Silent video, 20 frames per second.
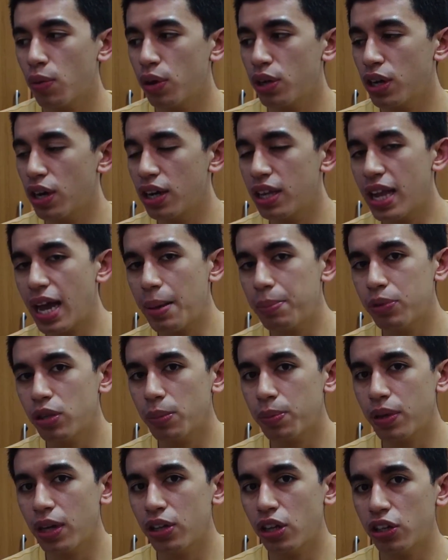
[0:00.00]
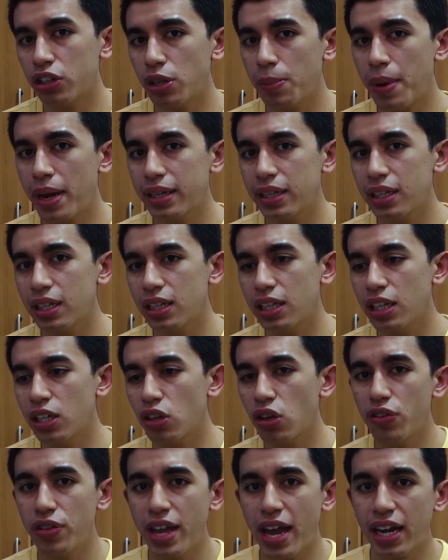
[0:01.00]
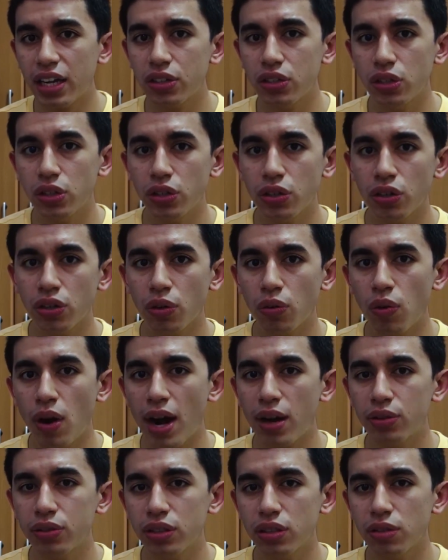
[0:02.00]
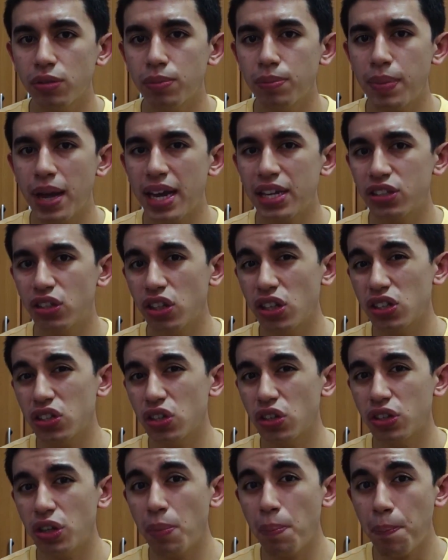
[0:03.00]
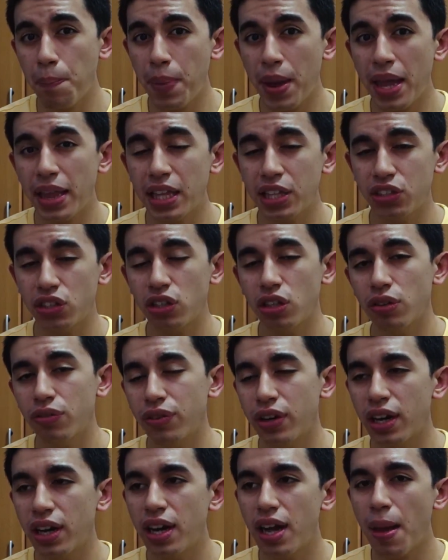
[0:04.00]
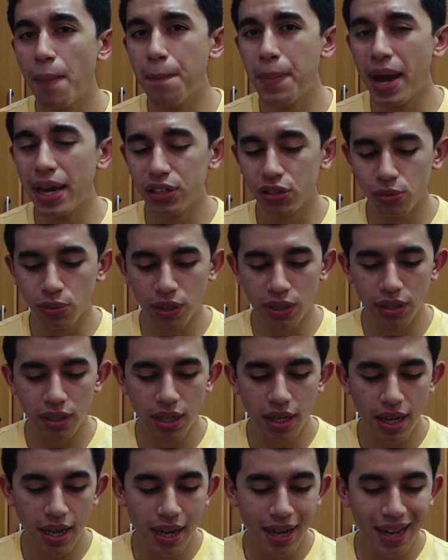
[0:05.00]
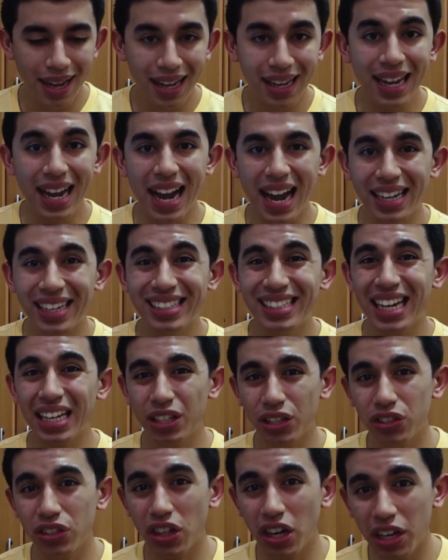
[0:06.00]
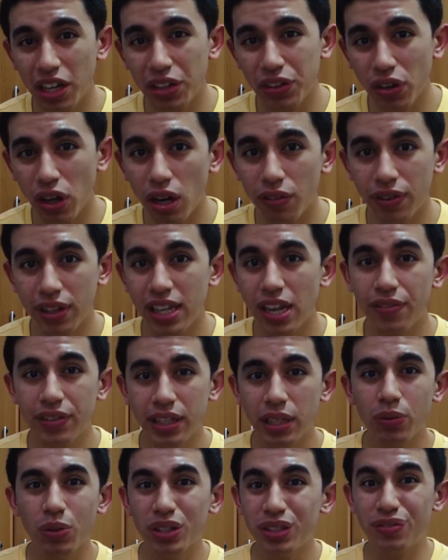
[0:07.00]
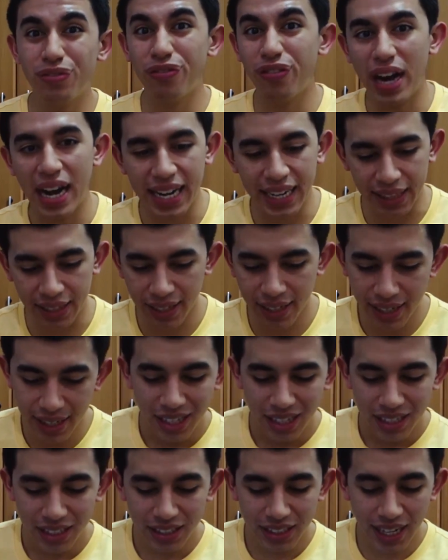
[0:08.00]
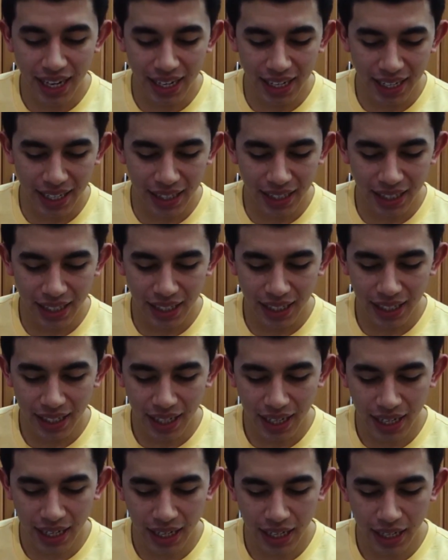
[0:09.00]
your laptop can automatically connect to your router based on a certain pin instead of a password? Yeah, I just had to turn it off and everything was fine. Secondly,